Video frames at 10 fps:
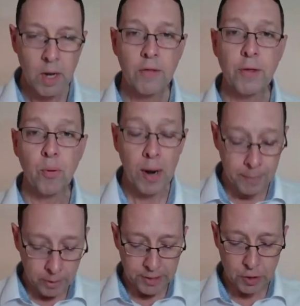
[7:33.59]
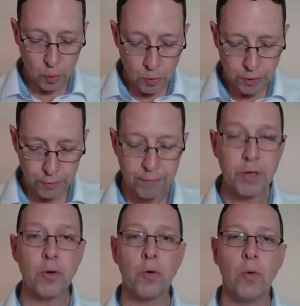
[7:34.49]
The primary source
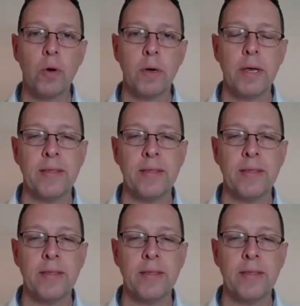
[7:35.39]
review,